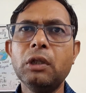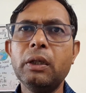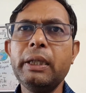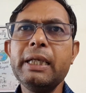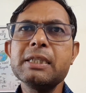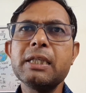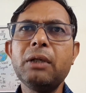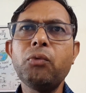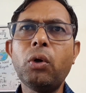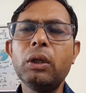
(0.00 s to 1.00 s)
next
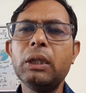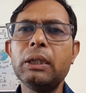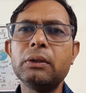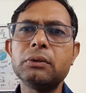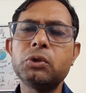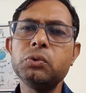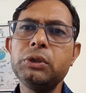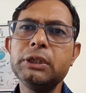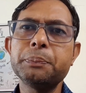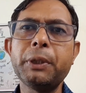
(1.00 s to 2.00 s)
cell wall to
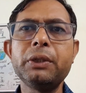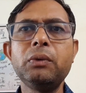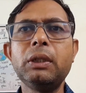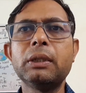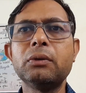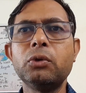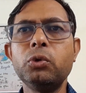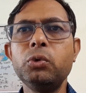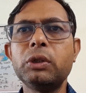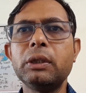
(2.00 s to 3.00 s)
this particular
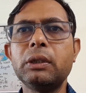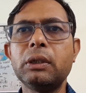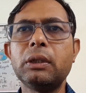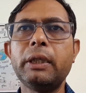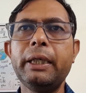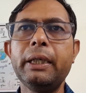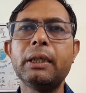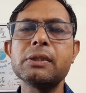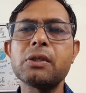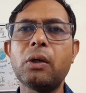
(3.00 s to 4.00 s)
root
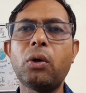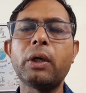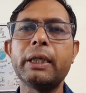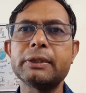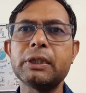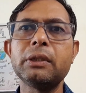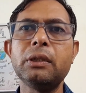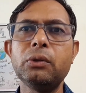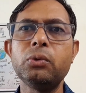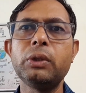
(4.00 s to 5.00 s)
hairs or
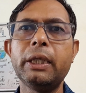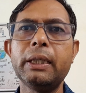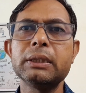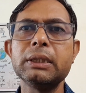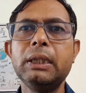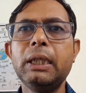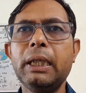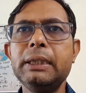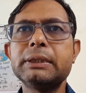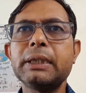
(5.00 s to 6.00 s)
external root hairs,
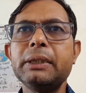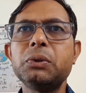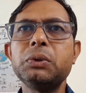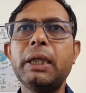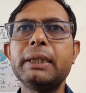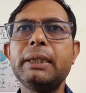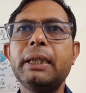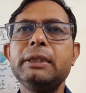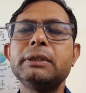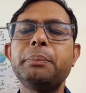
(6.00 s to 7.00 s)
inside to that
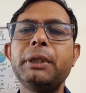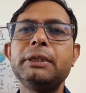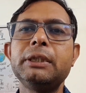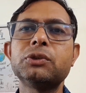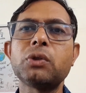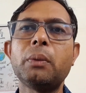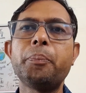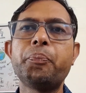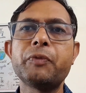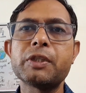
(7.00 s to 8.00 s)
there is a presence of
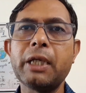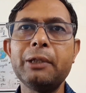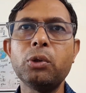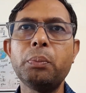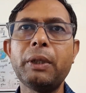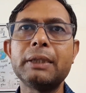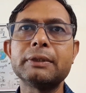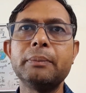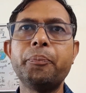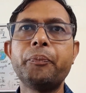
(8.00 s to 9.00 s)

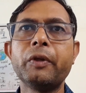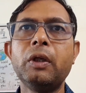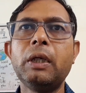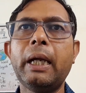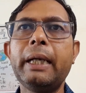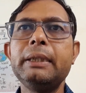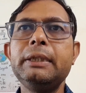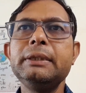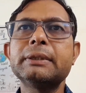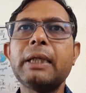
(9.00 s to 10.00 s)
cytoplasm, and
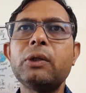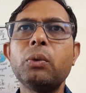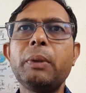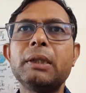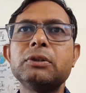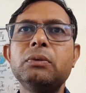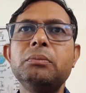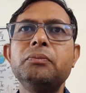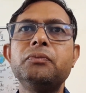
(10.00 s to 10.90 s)
this cytoplasm